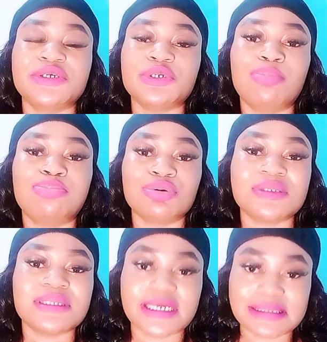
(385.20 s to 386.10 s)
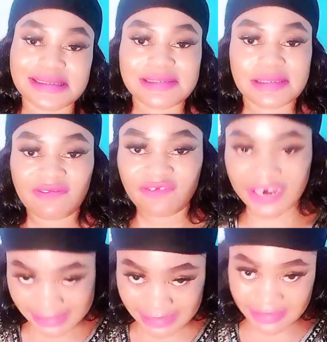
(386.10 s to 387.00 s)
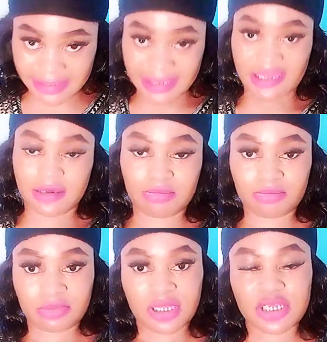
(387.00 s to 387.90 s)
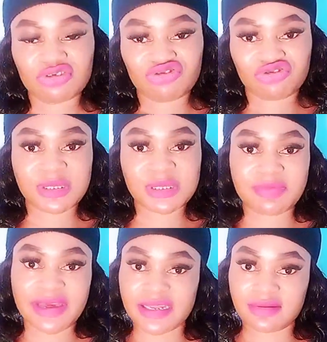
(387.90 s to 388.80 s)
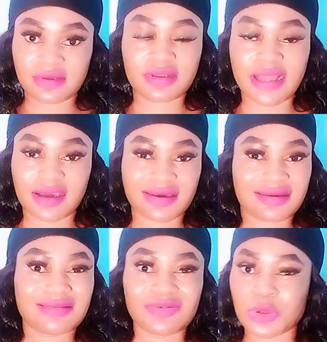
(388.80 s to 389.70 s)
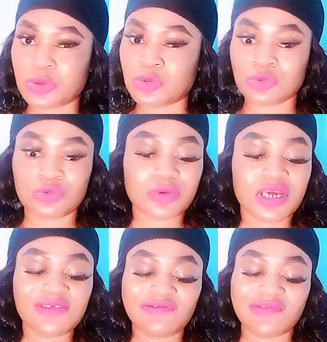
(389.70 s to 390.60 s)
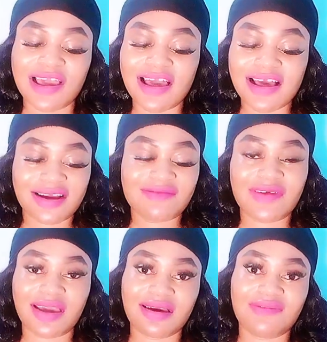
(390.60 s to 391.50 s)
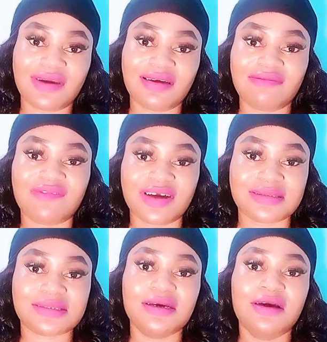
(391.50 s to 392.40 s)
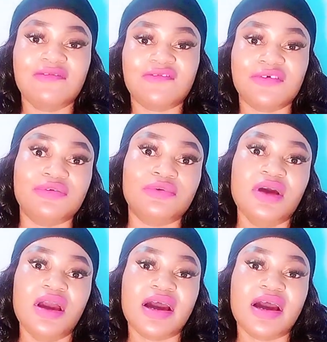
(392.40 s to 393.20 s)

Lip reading: your process, fastening the treatment. Like, it do it very, very, very fast for you.